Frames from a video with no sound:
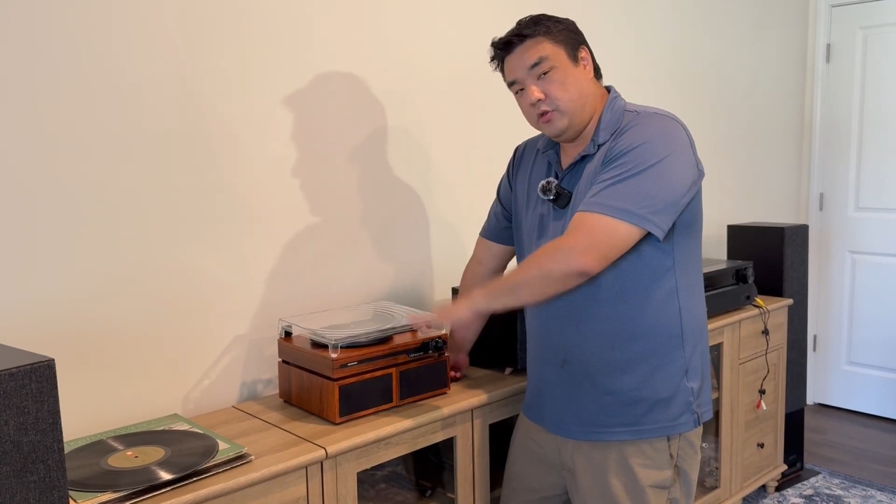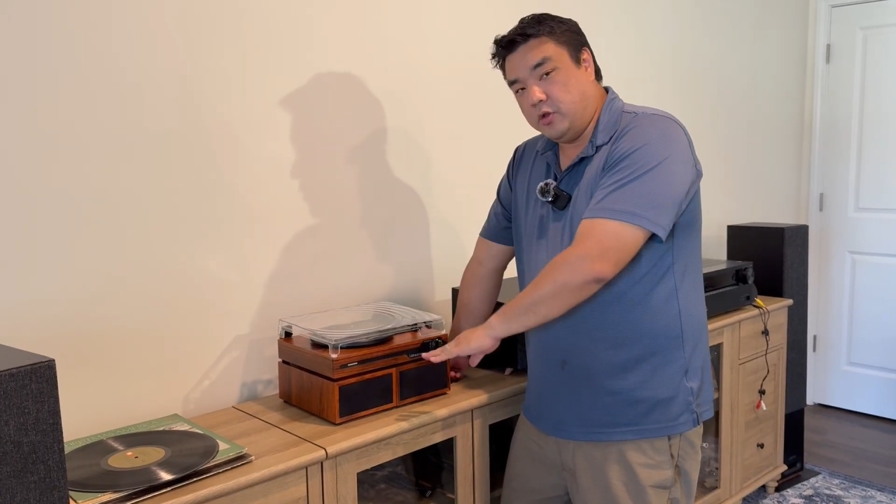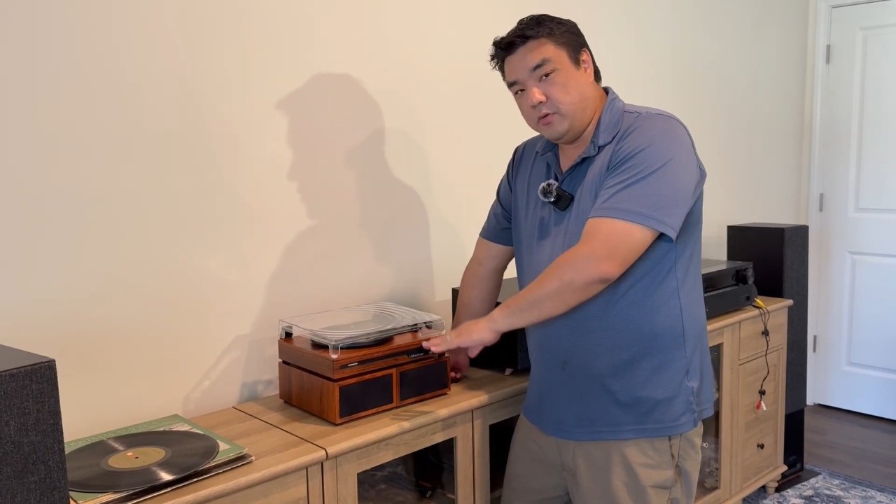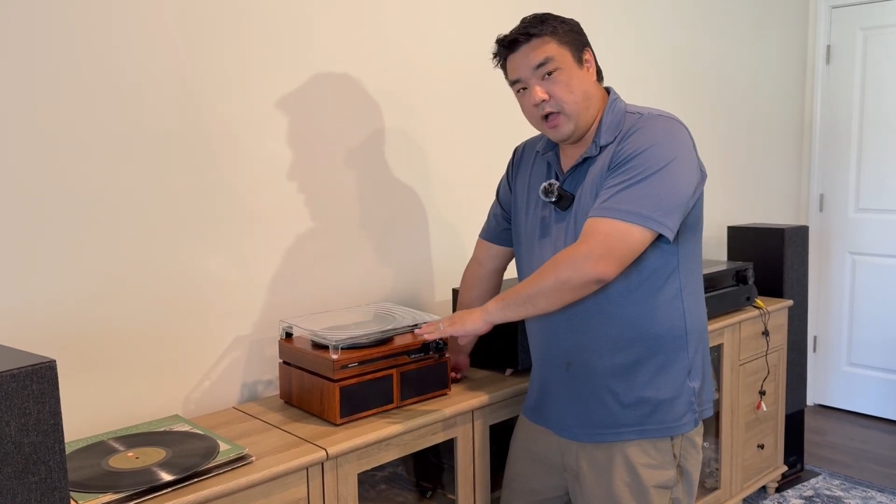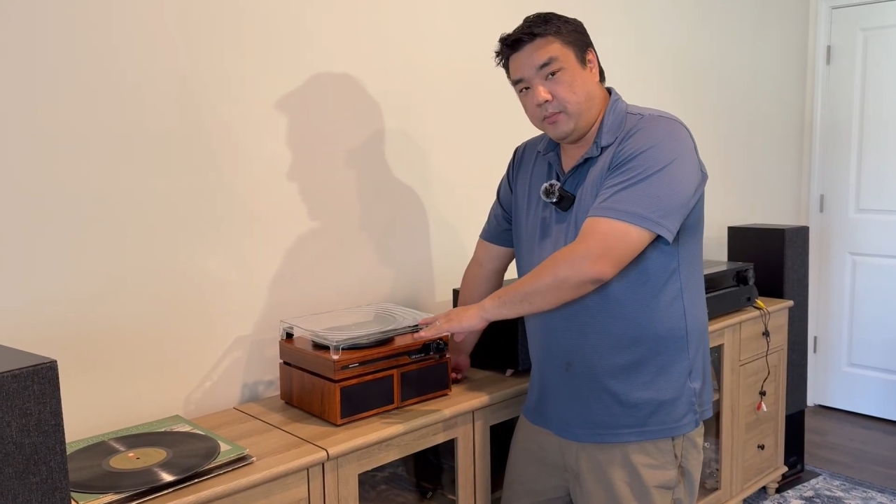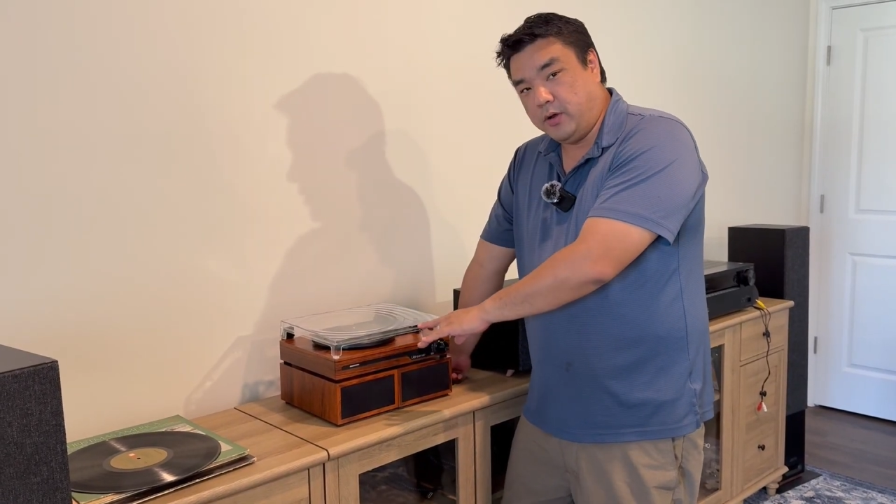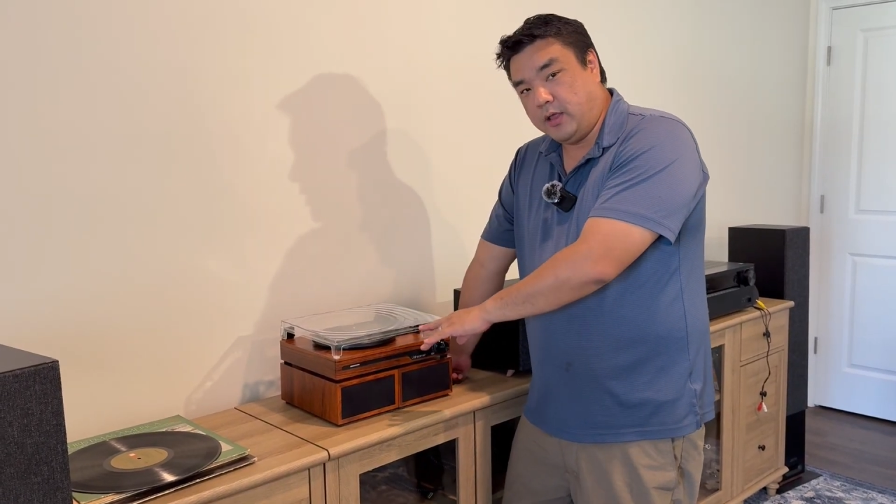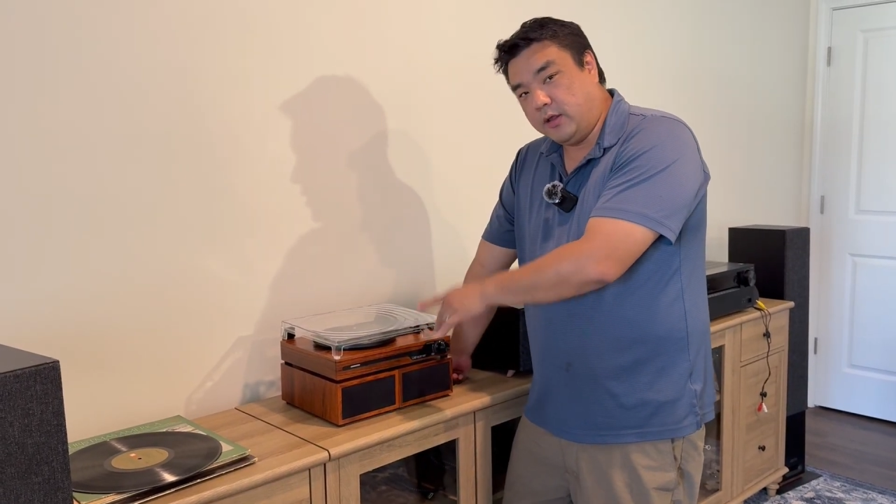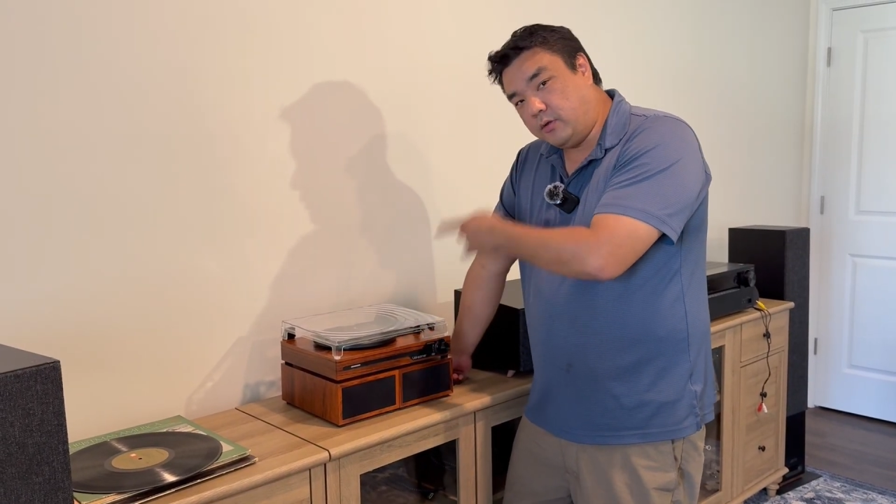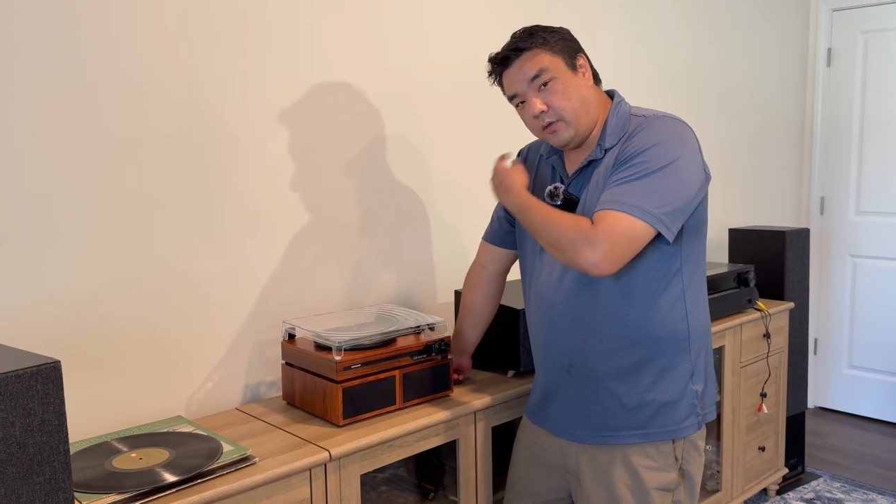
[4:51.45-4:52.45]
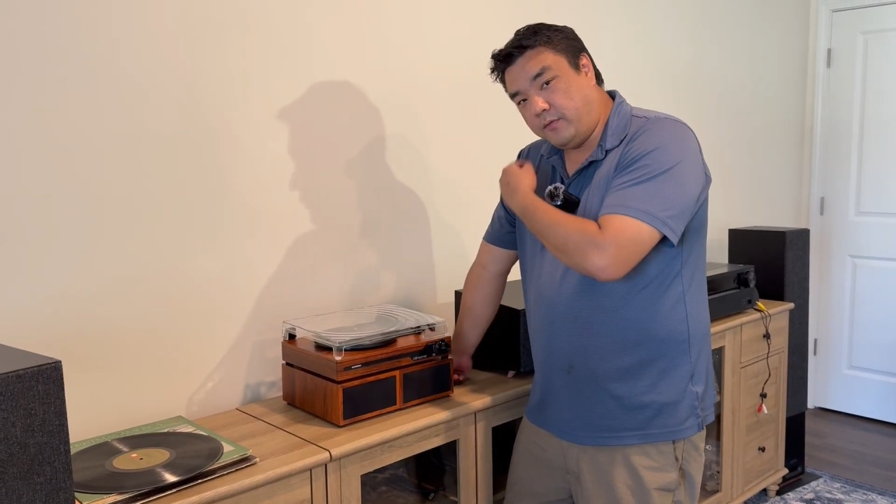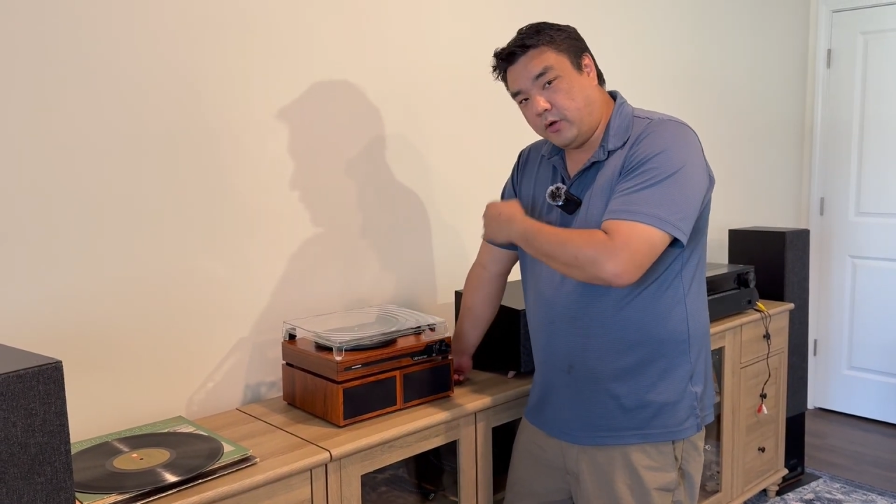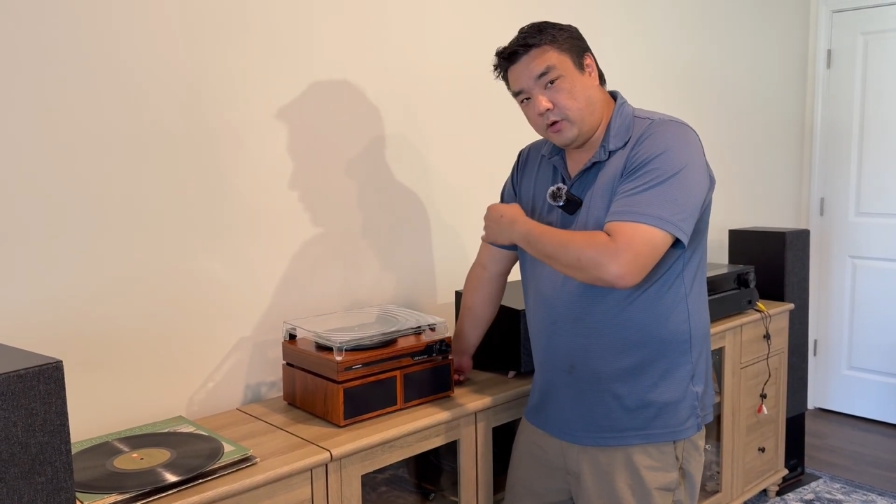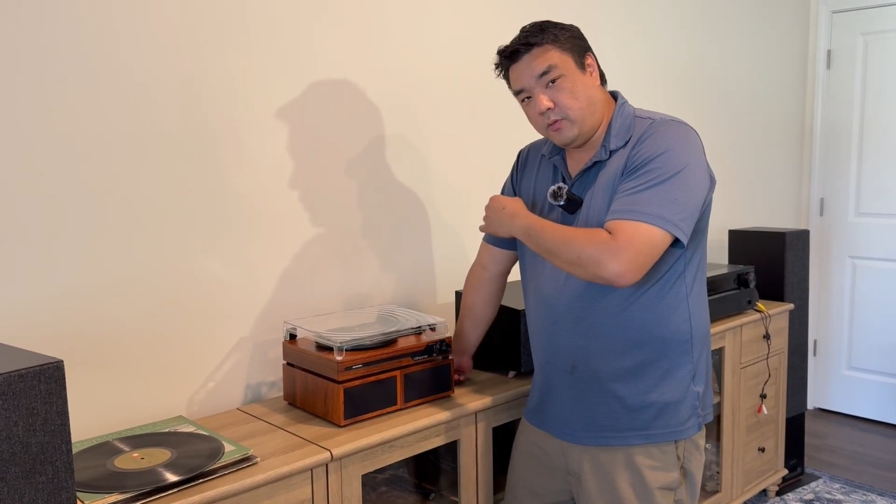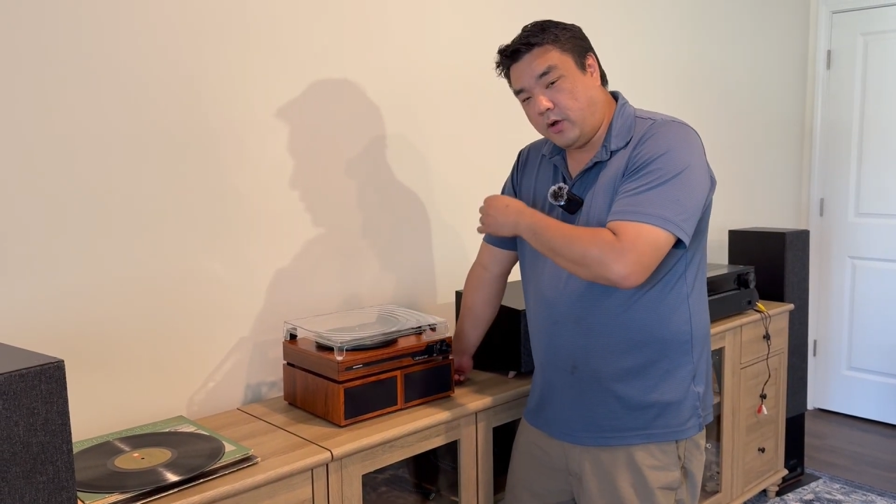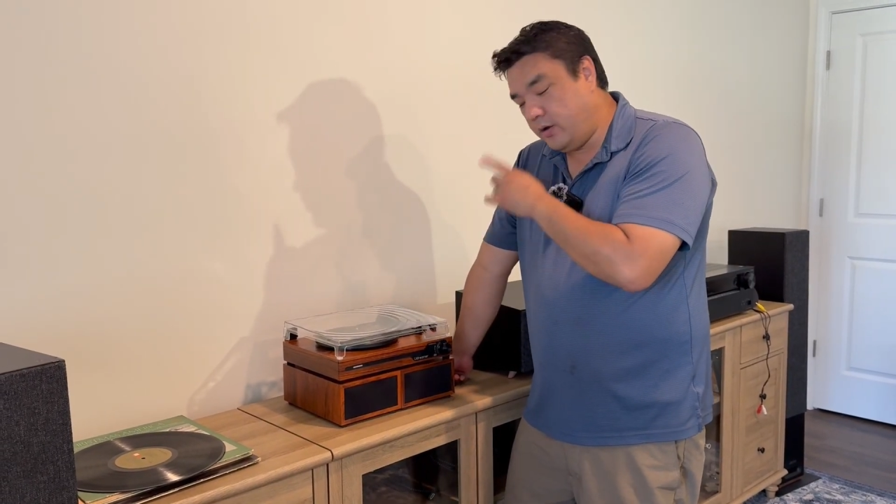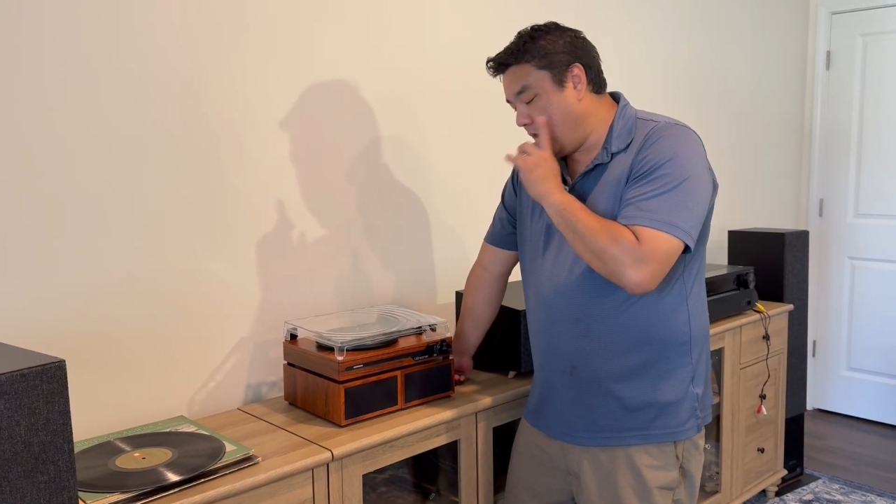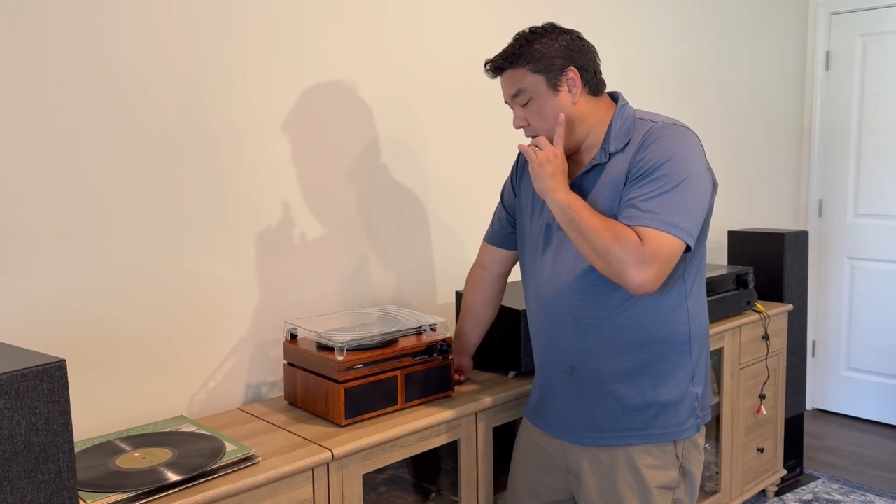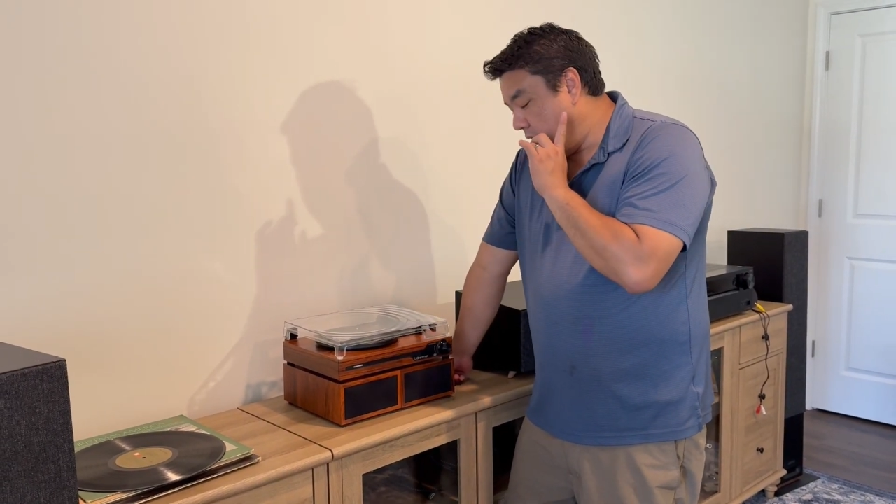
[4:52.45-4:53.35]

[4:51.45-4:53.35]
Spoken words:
Do not put it into the phono one.